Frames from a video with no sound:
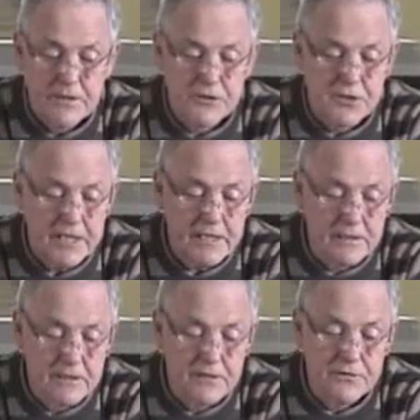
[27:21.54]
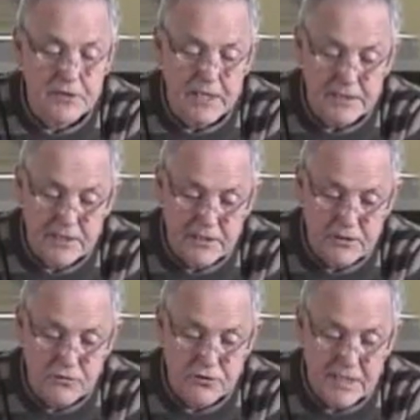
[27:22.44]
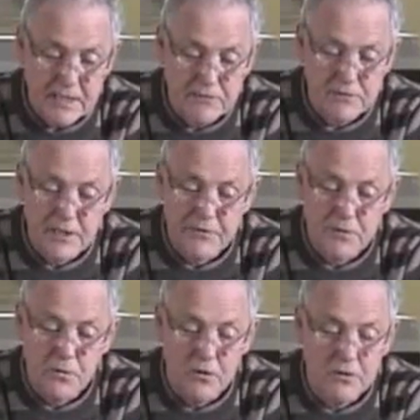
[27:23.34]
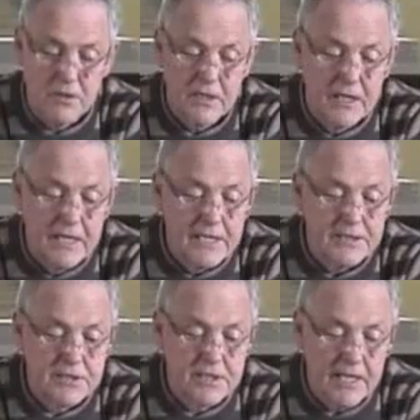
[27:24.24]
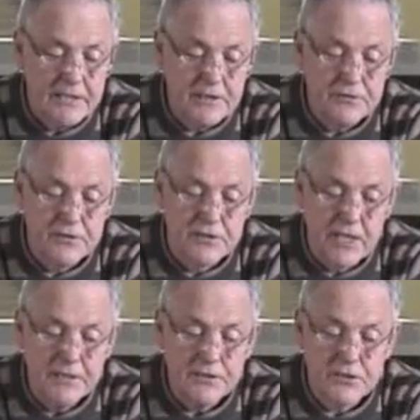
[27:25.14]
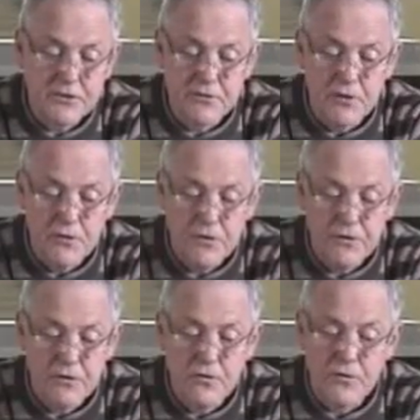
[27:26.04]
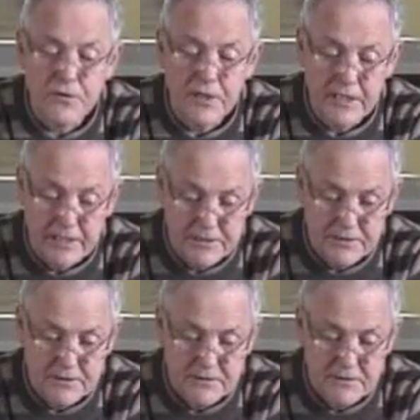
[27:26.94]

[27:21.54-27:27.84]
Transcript: The second, the phonetic or sound-giving one, is the character for dense growth or thicket.